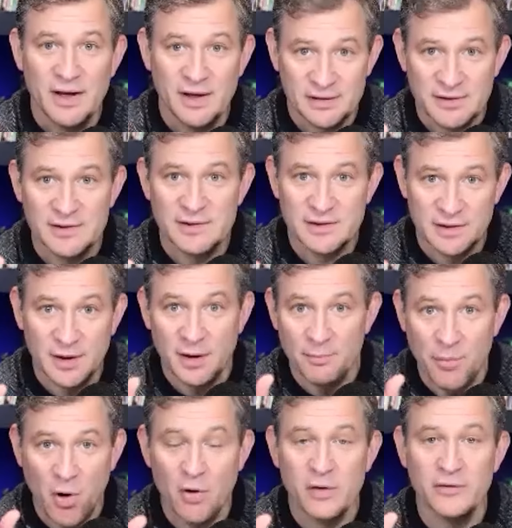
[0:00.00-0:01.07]
it's a
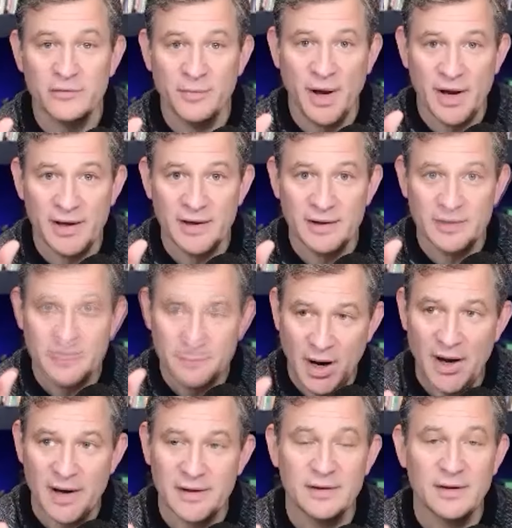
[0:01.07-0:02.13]
part of my
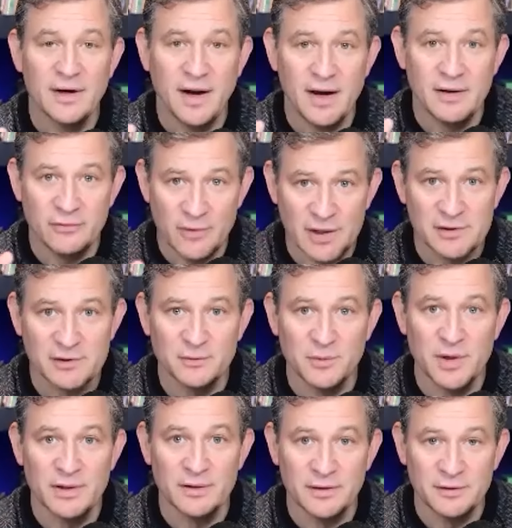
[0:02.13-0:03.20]
mind that I've wrestled
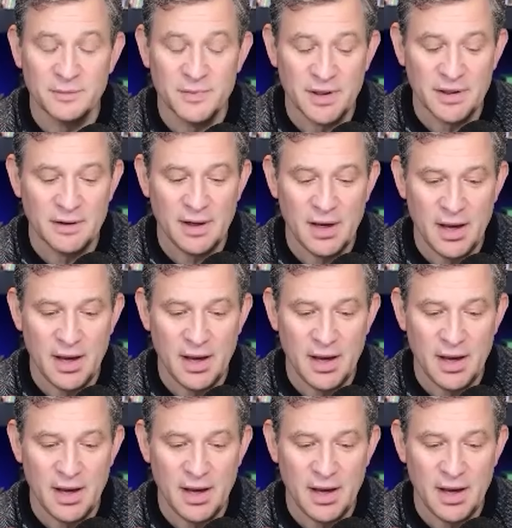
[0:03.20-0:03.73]
with a little bit.